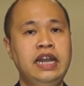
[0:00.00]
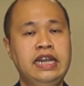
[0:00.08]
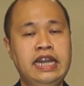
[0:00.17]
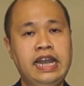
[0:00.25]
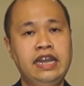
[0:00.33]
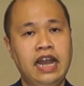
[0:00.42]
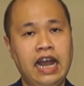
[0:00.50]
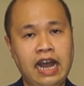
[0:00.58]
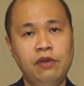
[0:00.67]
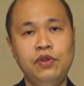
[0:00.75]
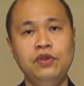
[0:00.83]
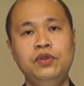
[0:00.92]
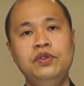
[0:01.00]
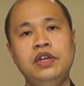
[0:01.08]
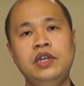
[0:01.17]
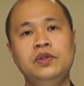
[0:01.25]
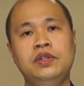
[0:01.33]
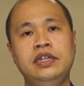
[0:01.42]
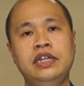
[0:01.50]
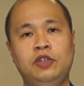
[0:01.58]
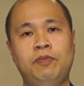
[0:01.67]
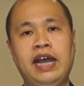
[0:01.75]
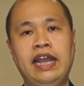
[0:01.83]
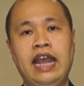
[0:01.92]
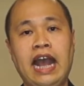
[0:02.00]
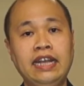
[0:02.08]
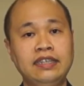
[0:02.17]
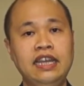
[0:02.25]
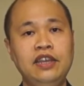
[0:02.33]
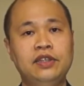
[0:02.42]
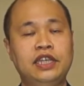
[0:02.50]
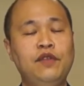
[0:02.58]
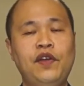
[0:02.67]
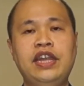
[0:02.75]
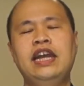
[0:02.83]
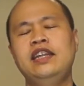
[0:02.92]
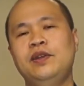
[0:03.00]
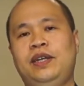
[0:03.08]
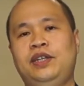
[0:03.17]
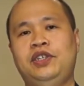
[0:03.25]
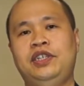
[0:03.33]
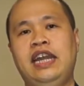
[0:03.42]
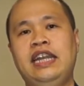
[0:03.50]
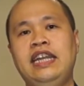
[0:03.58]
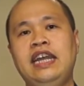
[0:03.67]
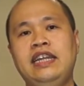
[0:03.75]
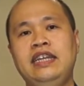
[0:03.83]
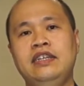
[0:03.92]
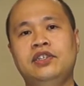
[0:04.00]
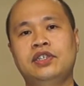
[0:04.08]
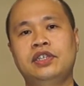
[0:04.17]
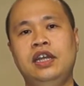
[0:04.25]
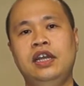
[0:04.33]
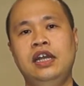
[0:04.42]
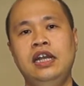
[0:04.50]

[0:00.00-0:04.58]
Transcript: then how you do the U-turn is by asking yourself another question, and that is,